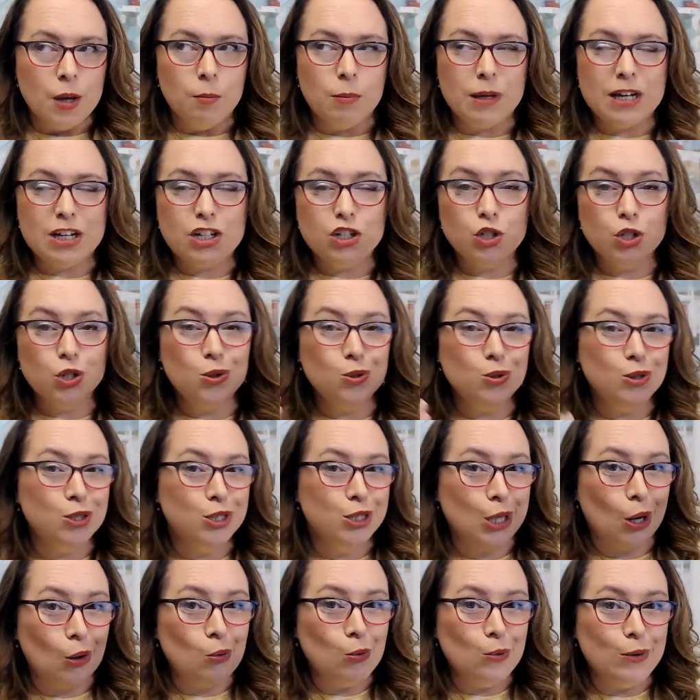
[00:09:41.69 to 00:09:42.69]
Because you
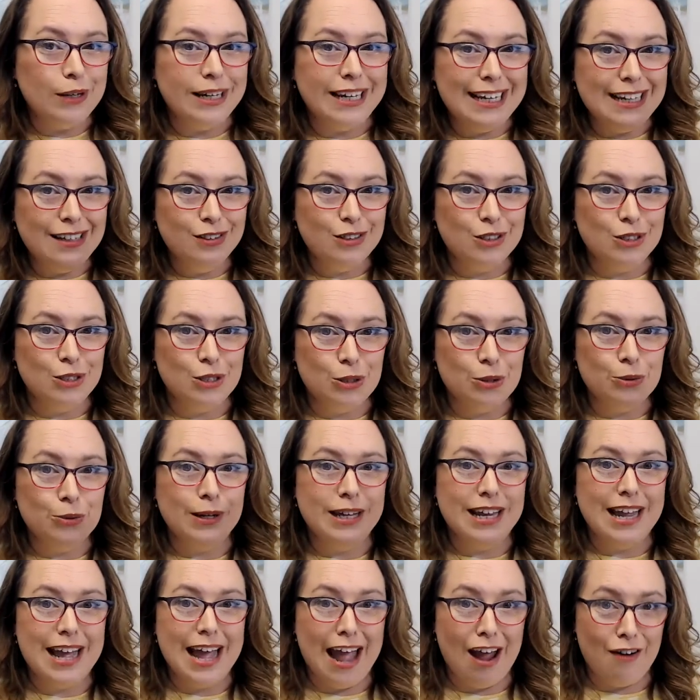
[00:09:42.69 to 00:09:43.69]
don't need to
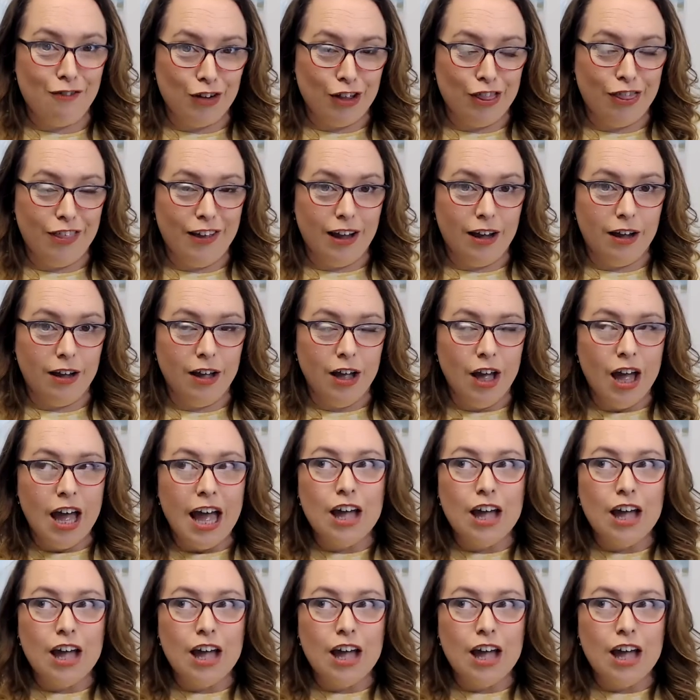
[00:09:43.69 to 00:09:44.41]
do everything.